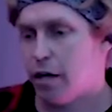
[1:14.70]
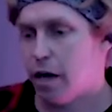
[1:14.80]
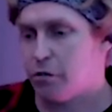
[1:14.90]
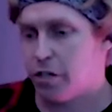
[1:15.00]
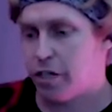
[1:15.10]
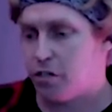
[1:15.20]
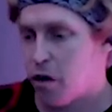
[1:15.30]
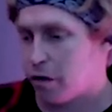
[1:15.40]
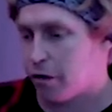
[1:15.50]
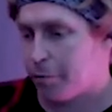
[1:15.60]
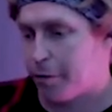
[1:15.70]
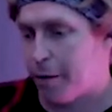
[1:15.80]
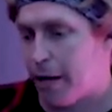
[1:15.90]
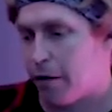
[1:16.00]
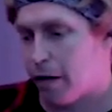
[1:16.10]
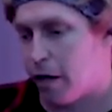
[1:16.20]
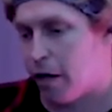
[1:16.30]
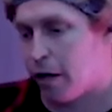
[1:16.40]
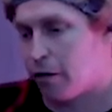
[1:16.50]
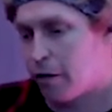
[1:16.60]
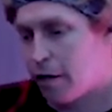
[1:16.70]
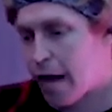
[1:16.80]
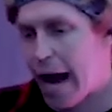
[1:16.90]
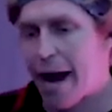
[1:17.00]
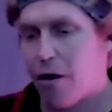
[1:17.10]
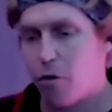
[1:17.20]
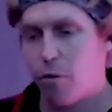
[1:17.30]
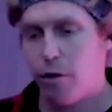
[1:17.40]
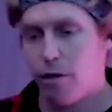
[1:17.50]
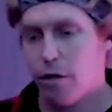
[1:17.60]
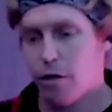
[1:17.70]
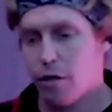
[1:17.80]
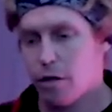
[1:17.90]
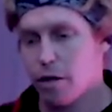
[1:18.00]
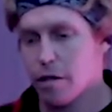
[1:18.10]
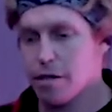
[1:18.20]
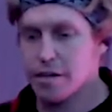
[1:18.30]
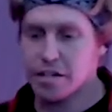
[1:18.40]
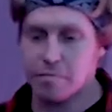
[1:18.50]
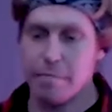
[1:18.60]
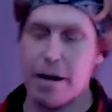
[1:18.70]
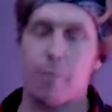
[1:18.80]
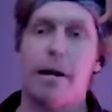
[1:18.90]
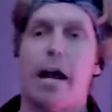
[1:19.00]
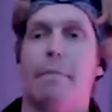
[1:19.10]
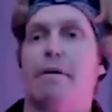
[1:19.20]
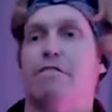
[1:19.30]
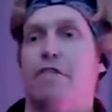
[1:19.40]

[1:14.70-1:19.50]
I was going to talk a little bit about how this may or may not be